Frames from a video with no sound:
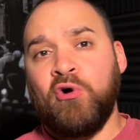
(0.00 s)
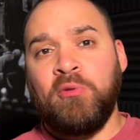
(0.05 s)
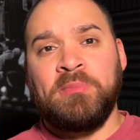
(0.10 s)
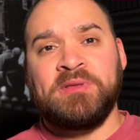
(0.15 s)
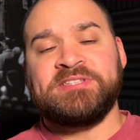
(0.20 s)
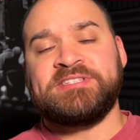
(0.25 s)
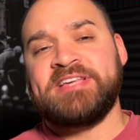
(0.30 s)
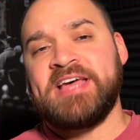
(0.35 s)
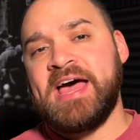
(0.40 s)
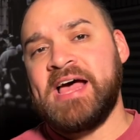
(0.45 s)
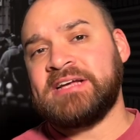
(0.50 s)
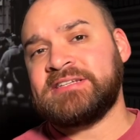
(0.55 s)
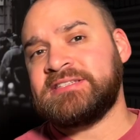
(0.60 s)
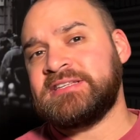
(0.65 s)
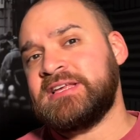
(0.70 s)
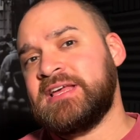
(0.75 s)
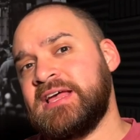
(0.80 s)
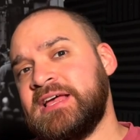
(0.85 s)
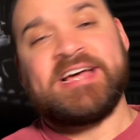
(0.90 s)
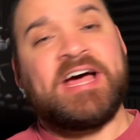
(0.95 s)
Goldman
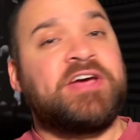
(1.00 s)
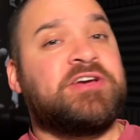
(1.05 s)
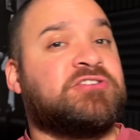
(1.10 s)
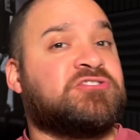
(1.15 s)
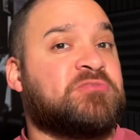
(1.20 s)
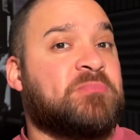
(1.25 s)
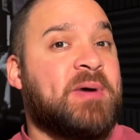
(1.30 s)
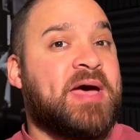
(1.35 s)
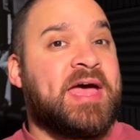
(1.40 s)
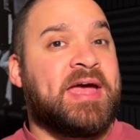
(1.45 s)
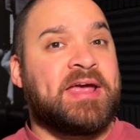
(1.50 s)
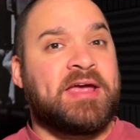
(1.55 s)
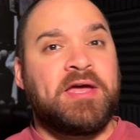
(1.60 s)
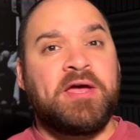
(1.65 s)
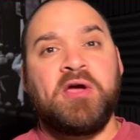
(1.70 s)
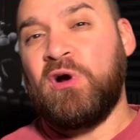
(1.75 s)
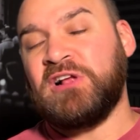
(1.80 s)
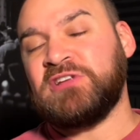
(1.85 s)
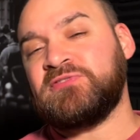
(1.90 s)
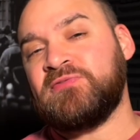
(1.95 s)
Sachs, Zions Bank,
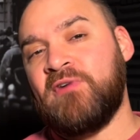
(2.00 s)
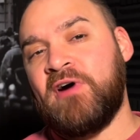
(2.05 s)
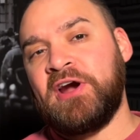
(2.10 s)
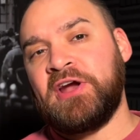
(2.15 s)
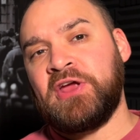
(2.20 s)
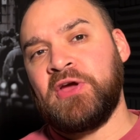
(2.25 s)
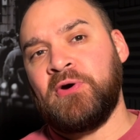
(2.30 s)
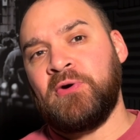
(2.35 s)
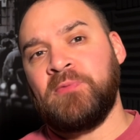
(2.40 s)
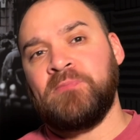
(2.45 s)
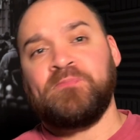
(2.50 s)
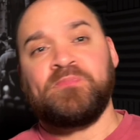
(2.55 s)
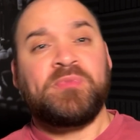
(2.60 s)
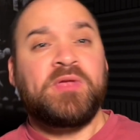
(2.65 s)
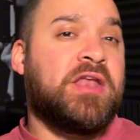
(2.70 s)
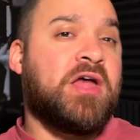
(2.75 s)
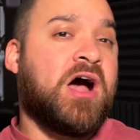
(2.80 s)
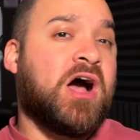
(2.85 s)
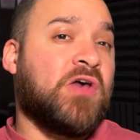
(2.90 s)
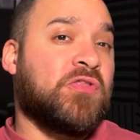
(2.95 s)
Wells Fargo,
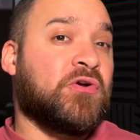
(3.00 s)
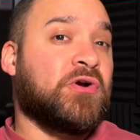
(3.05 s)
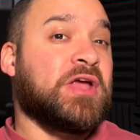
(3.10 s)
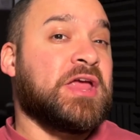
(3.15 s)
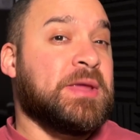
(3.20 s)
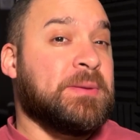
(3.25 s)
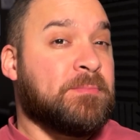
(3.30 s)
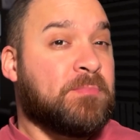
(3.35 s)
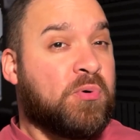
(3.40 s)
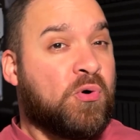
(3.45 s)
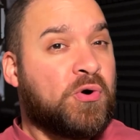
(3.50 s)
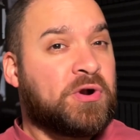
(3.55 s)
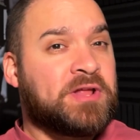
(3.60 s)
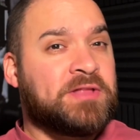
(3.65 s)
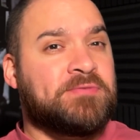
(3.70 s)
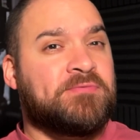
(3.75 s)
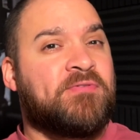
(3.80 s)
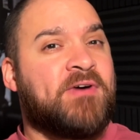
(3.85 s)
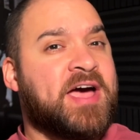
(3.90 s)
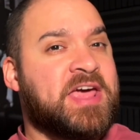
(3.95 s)
and other
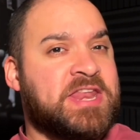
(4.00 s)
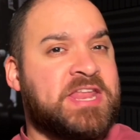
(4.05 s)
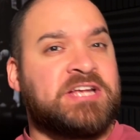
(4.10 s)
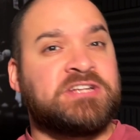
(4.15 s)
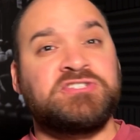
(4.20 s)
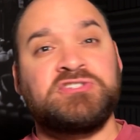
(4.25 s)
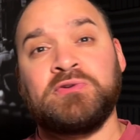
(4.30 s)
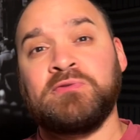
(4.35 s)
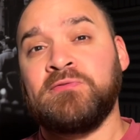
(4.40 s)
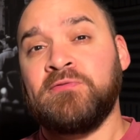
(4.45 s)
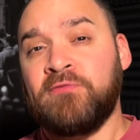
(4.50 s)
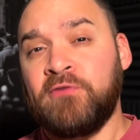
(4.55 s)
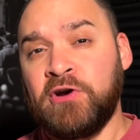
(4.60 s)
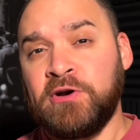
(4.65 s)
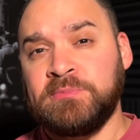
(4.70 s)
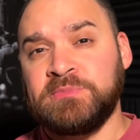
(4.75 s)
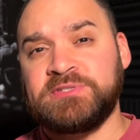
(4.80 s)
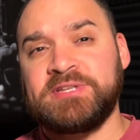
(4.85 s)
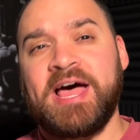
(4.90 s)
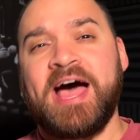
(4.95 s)
important financial
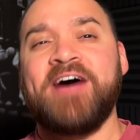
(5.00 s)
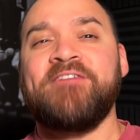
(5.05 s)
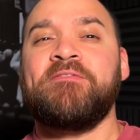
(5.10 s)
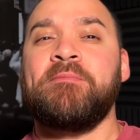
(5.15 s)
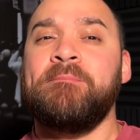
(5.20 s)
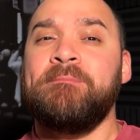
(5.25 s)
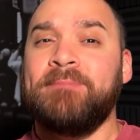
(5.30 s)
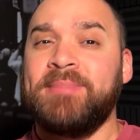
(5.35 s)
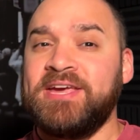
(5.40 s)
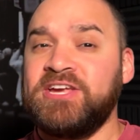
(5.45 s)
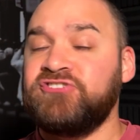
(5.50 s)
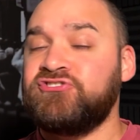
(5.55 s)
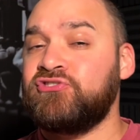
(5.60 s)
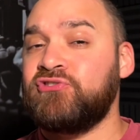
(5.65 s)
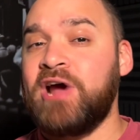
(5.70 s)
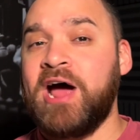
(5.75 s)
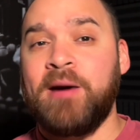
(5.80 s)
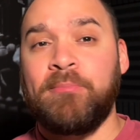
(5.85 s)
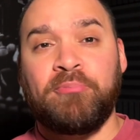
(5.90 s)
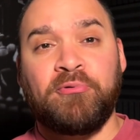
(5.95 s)
firms have
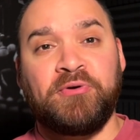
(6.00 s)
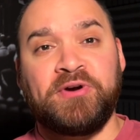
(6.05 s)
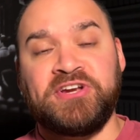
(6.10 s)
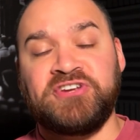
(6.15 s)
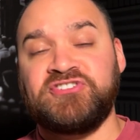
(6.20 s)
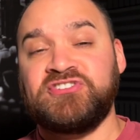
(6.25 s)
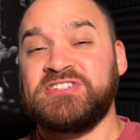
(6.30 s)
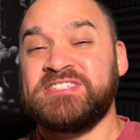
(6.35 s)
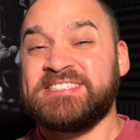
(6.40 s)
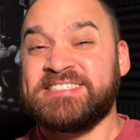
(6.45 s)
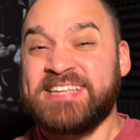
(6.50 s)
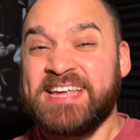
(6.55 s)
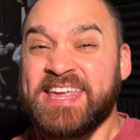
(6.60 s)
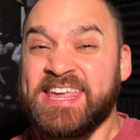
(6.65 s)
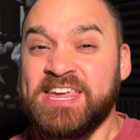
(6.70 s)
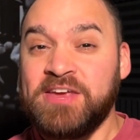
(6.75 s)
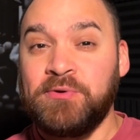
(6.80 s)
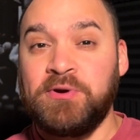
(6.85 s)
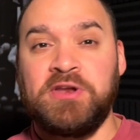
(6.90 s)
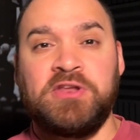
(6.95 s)
major operations
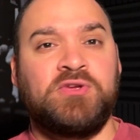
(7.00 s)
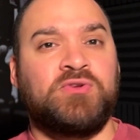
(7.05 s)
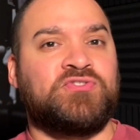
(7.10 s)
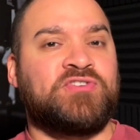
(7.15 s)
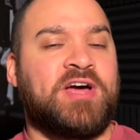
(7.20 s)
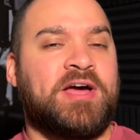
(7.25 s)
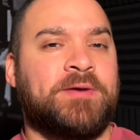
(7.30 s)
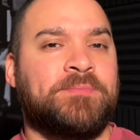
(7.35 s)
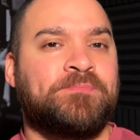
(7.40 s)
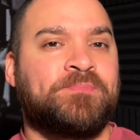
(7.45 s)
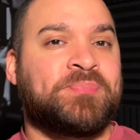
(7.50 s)
here in Utah,